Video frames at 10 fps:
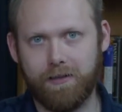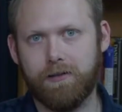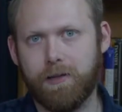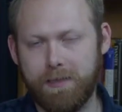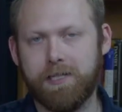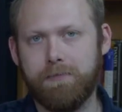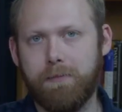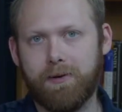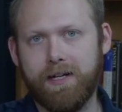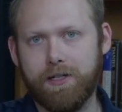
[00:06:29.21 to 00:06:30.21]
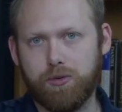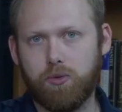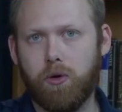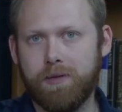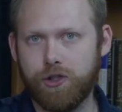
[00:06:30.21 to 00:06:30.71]
commit to memory is
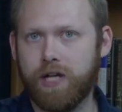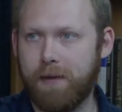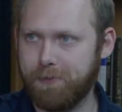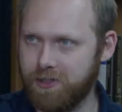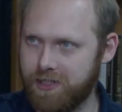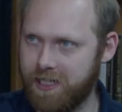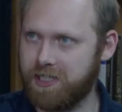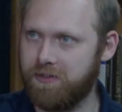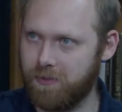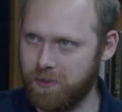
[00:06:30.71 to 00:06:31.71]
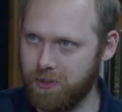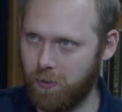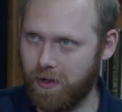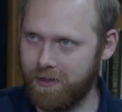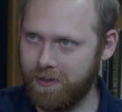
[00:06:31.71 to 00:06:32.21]
Romans chapter 6 and verse
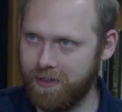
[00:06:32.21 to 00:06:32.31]
1.